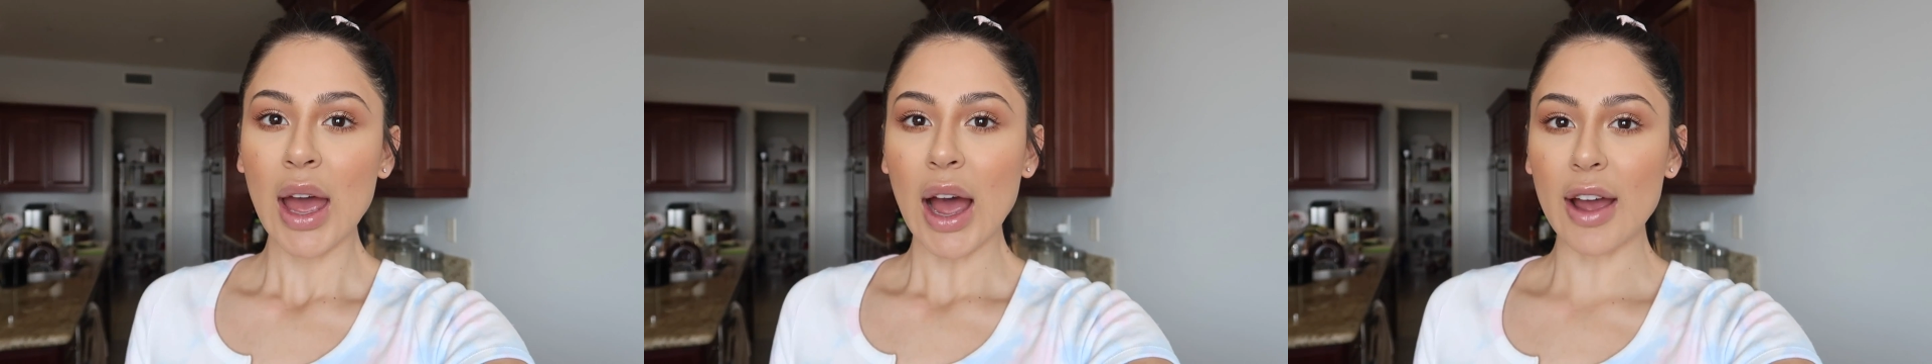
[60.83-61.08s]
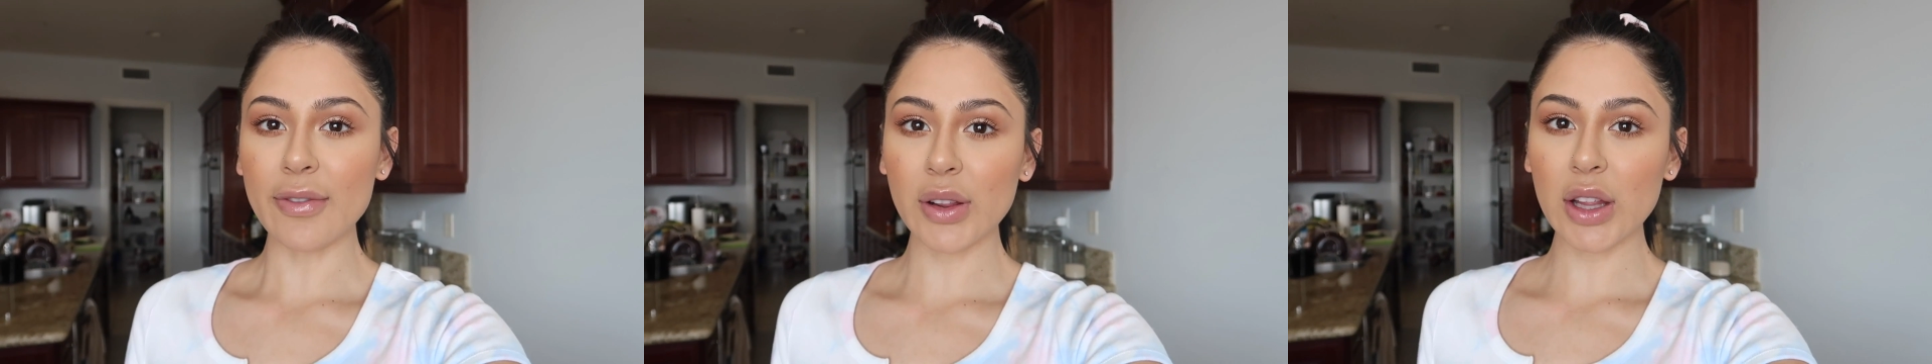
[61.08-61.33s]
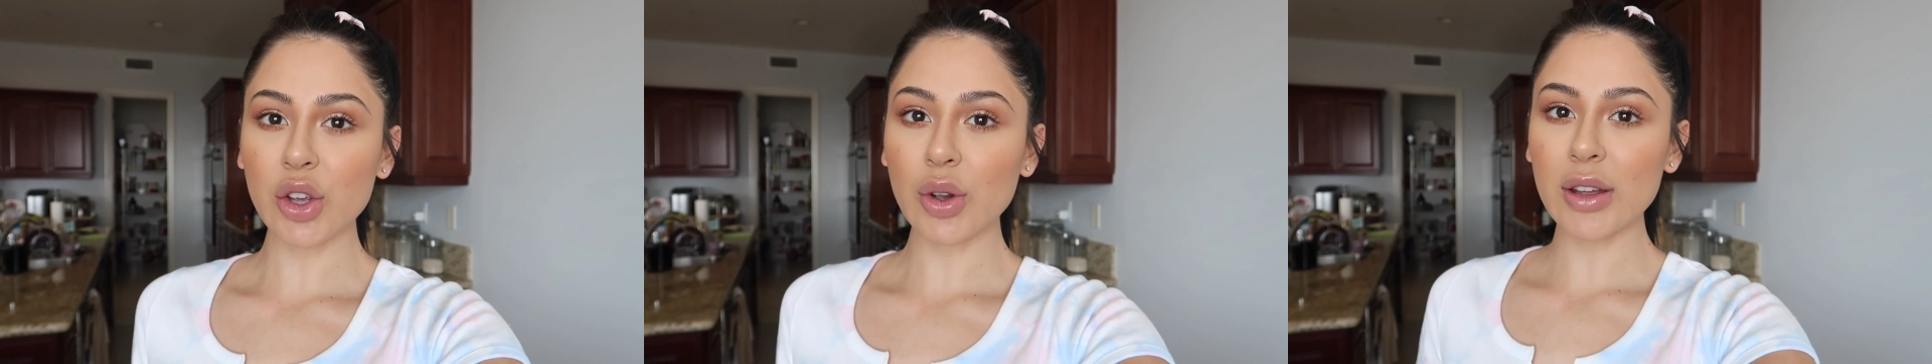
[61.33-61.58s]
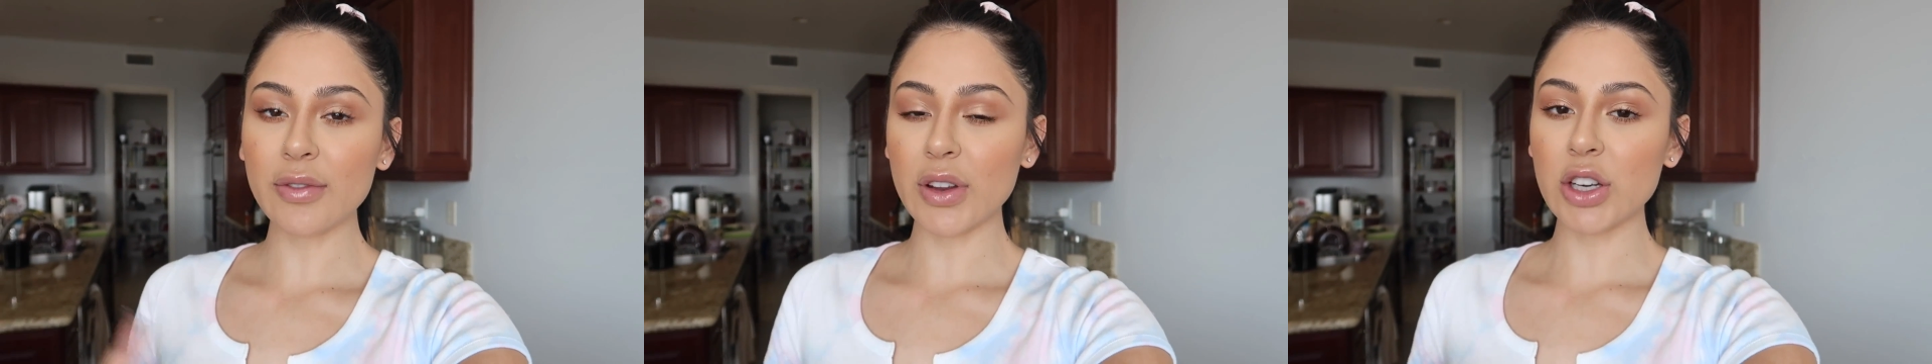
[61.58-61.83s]
I feel like you
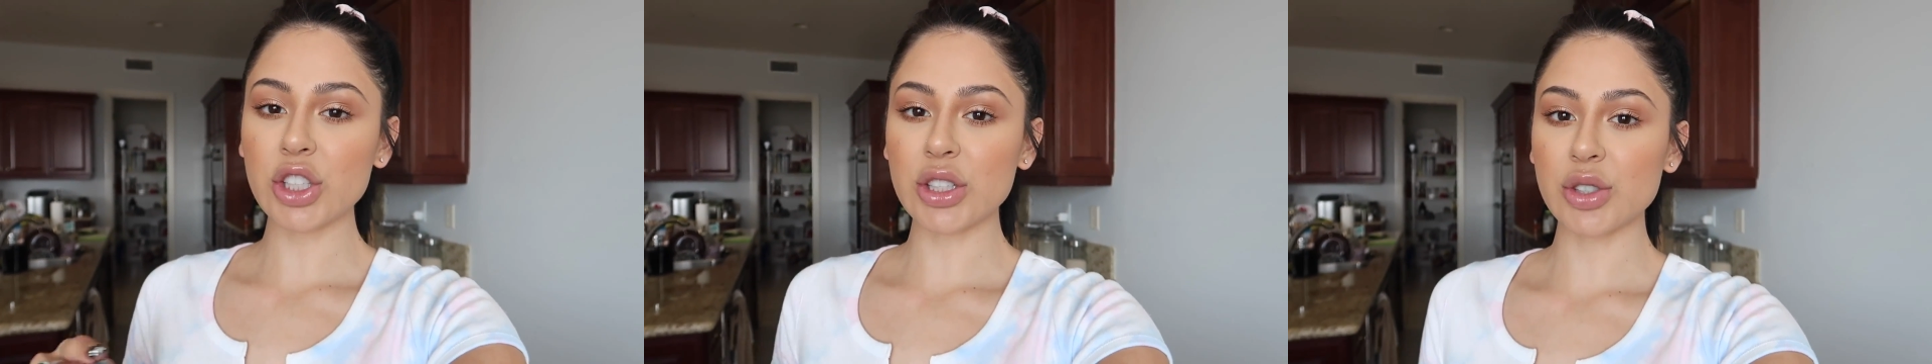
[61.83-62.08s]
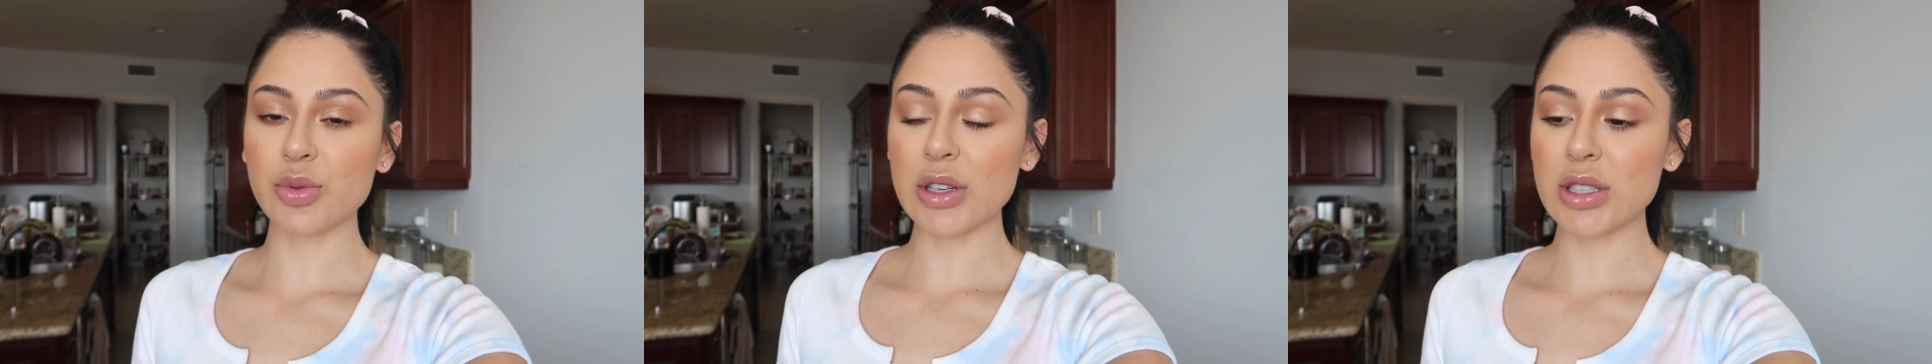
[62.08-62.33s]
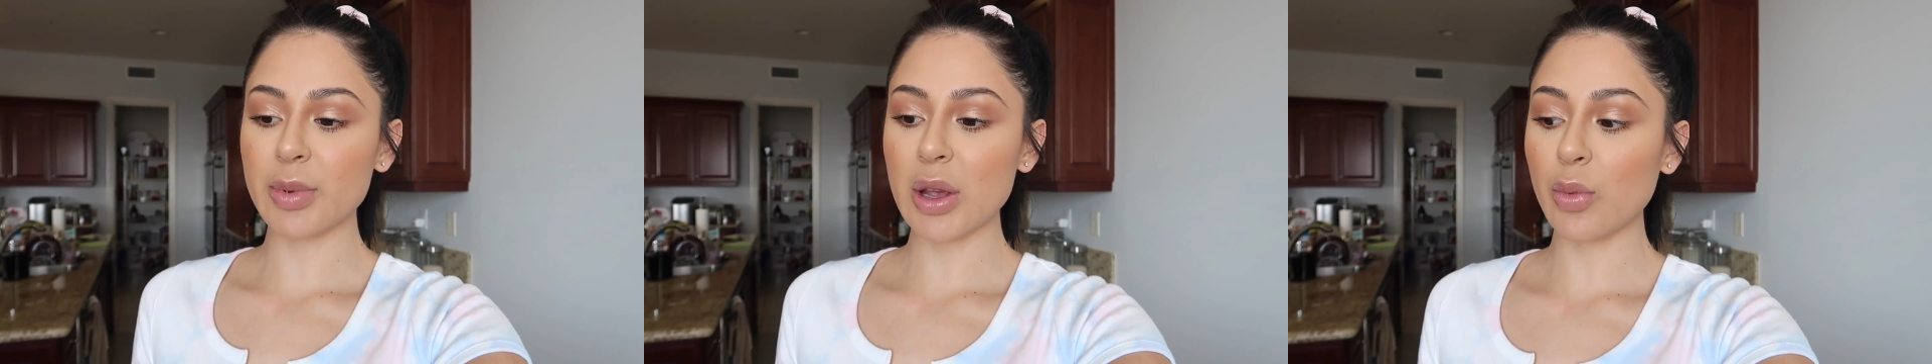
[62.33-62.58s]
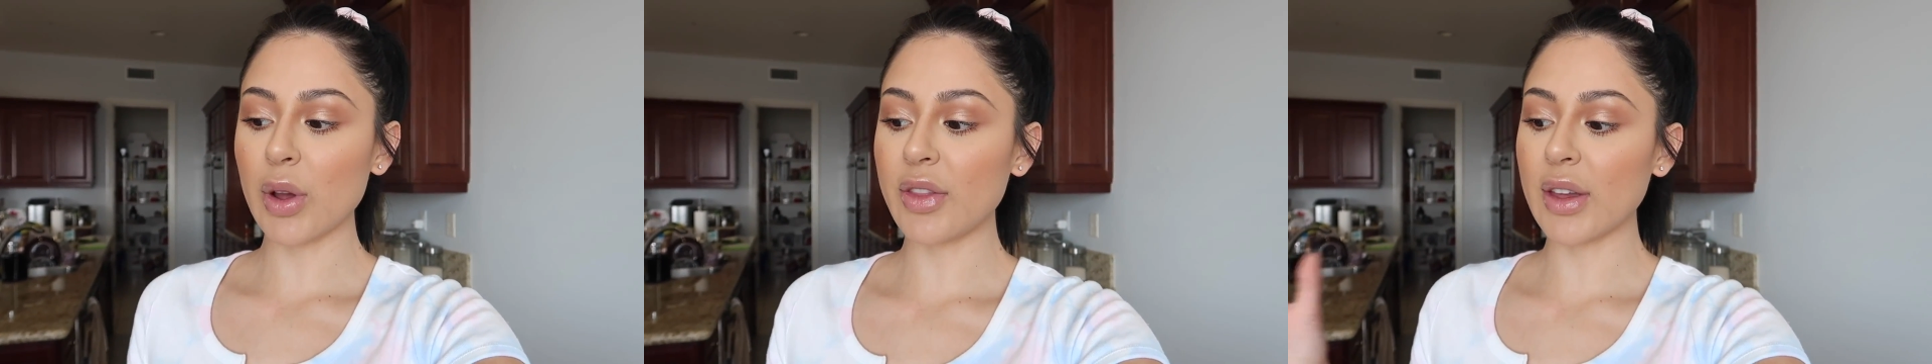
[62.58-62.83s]
can finish this
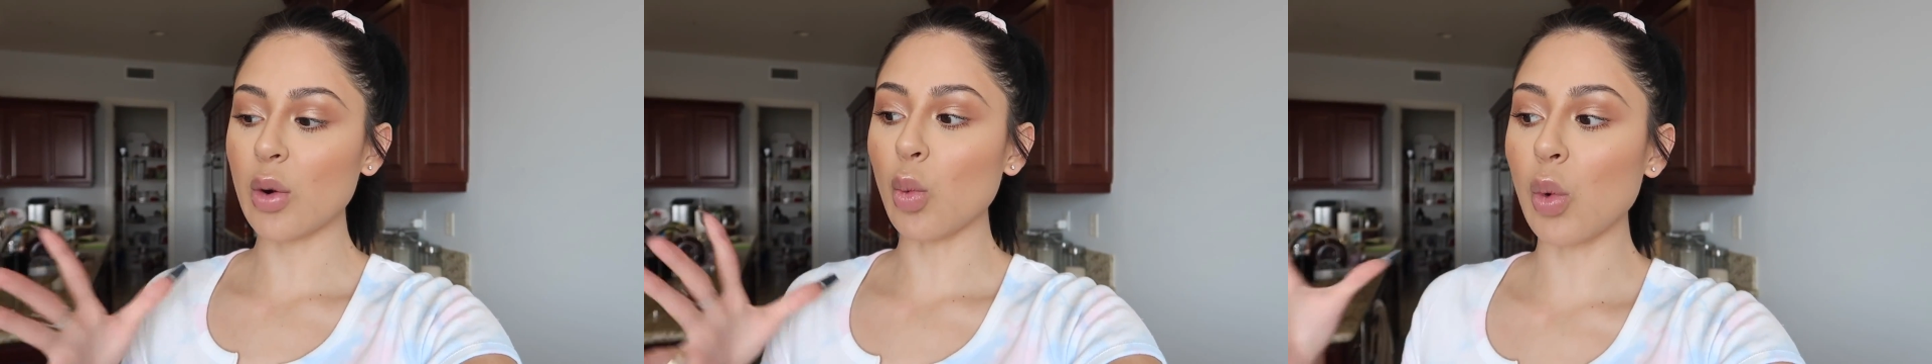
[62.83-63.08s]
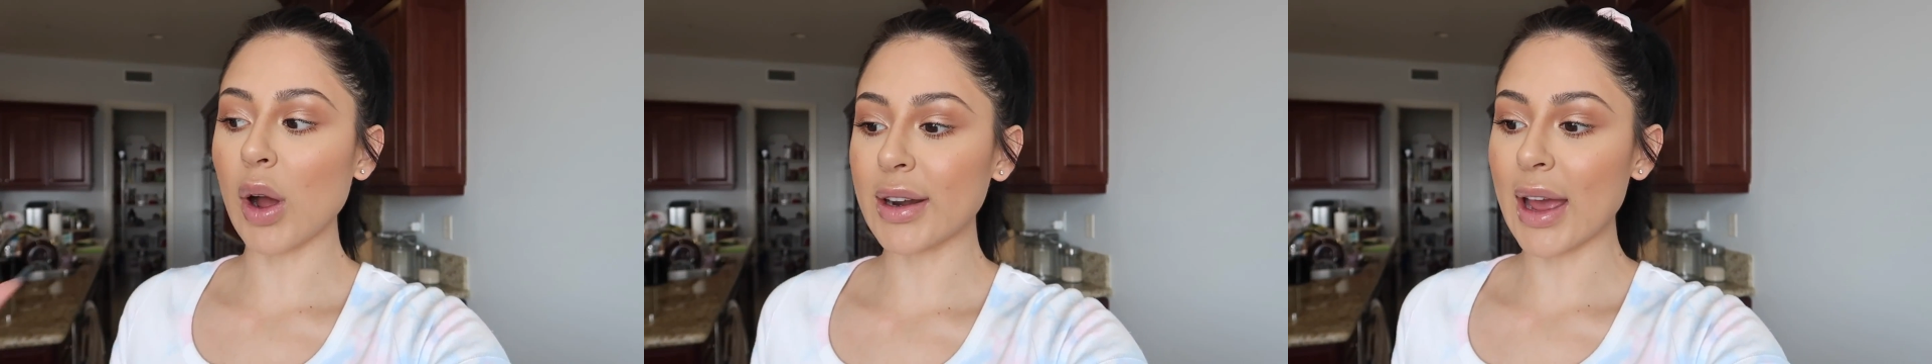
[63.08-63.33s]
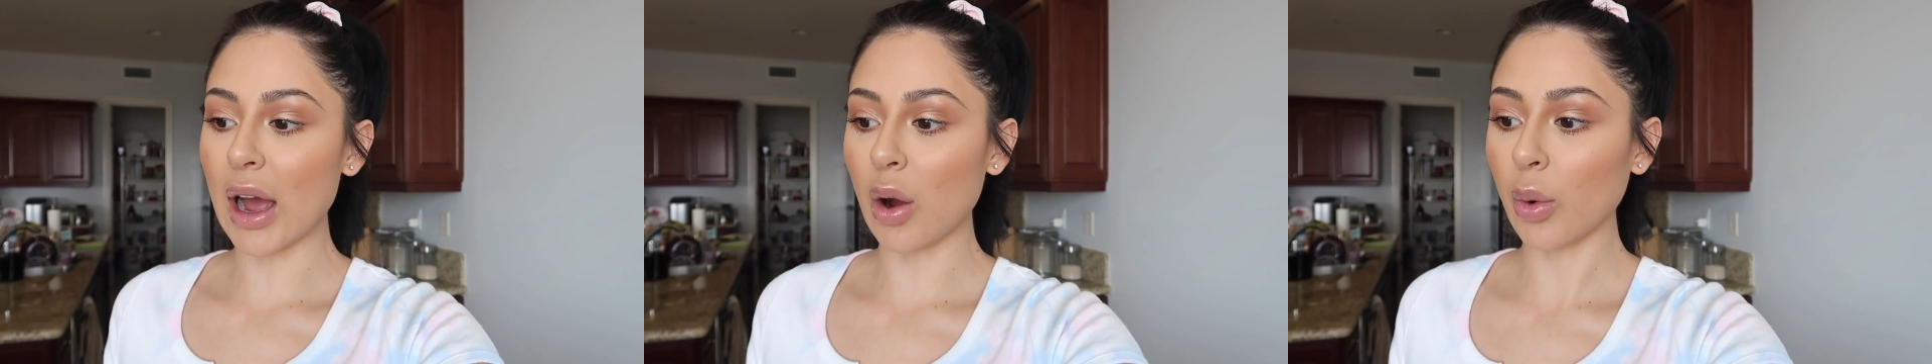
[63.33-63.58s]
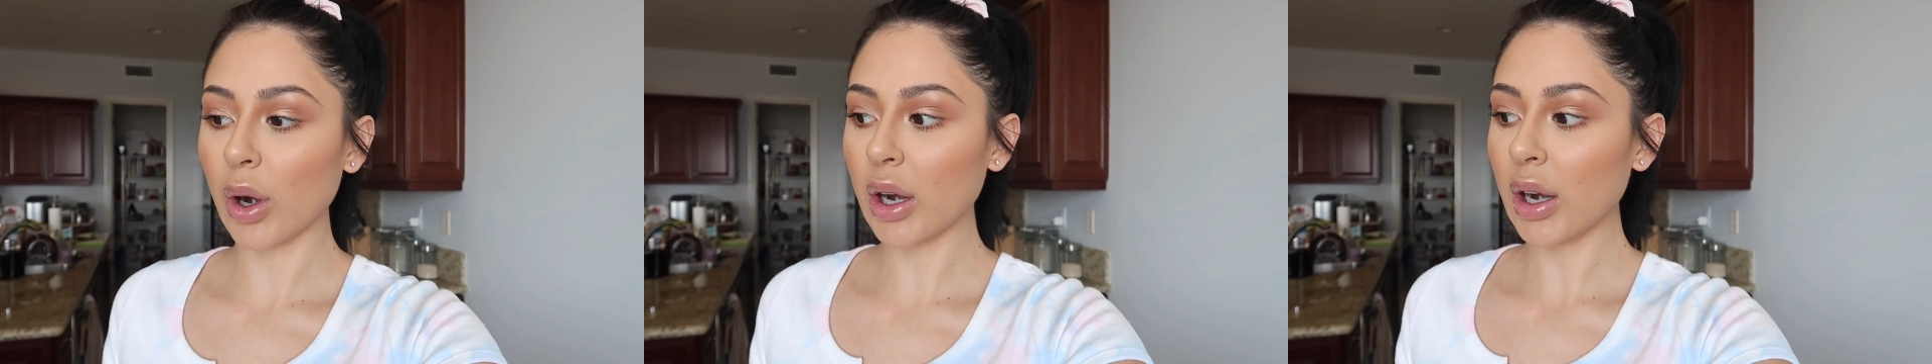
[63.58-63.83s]
recipe within 1
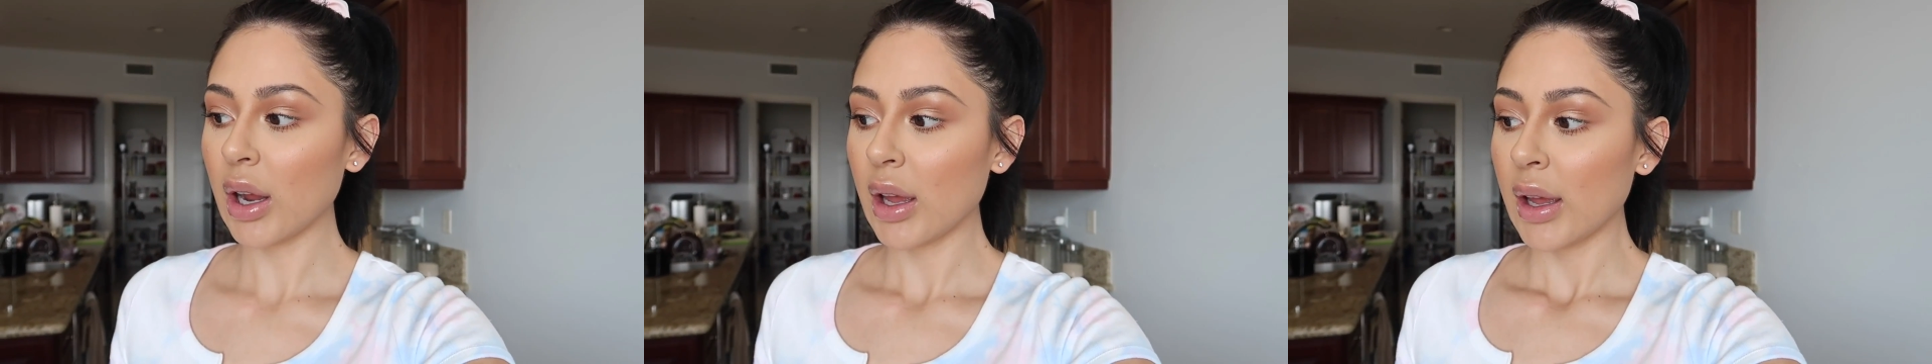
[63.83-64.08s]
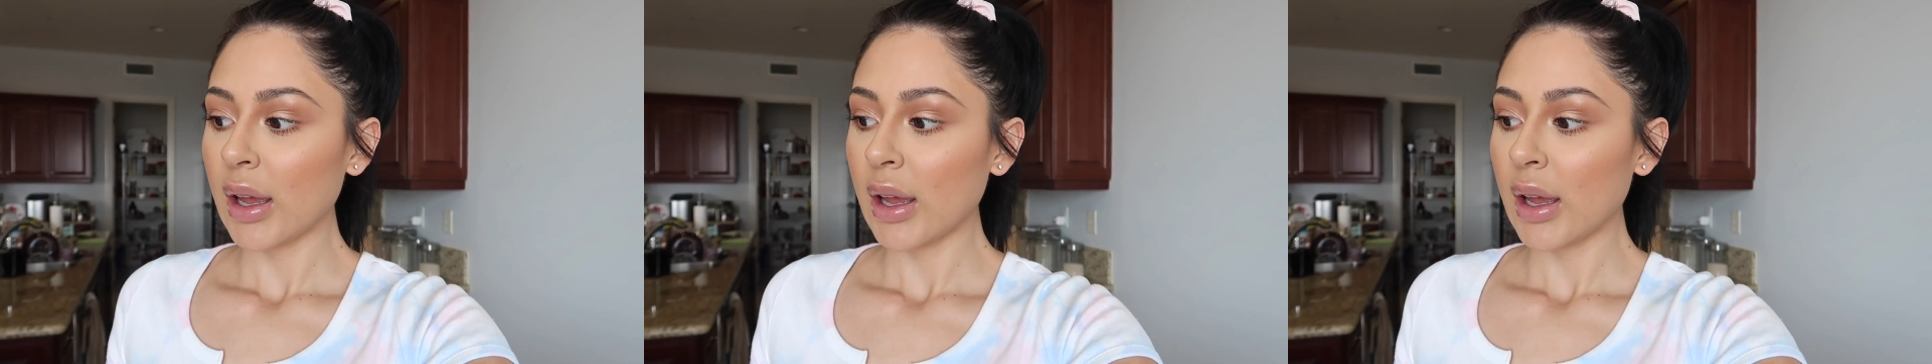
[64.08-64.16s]
hour.